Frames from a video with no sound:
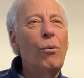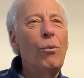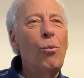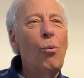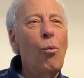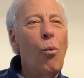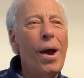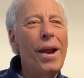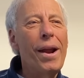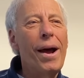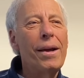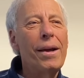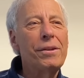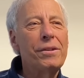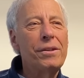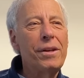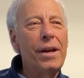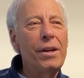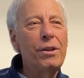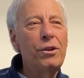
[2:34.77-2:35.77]
When I
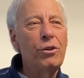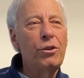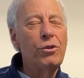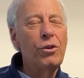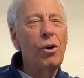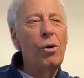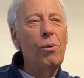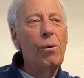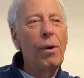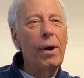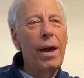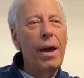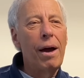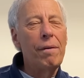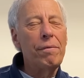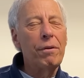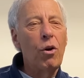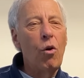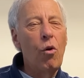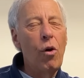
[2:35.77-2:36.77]
said you don't want to
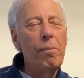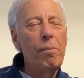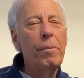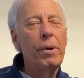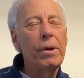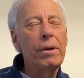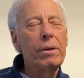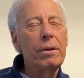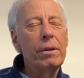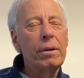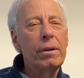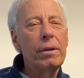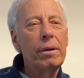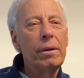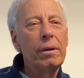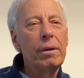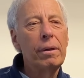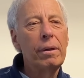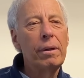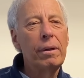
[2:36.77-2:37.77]
have equipment
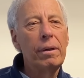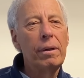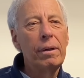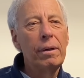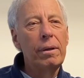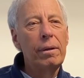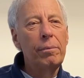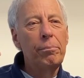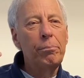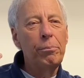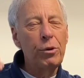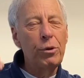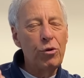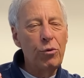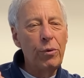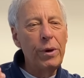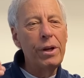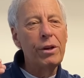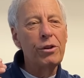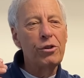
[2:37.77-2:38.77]

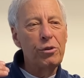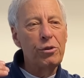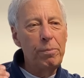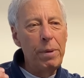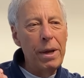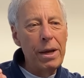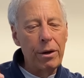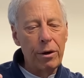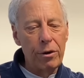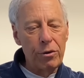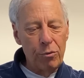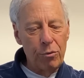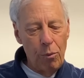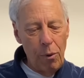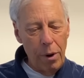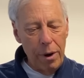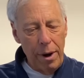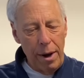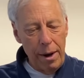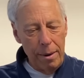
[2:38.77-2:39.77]
between speakers,
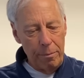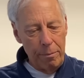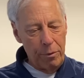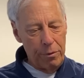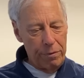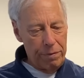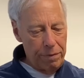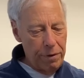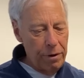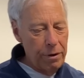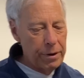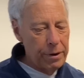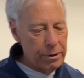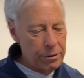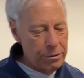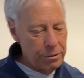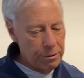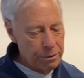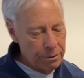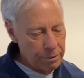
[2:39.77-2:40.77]
what I'm referring
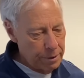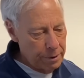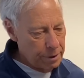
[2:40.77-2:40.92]
to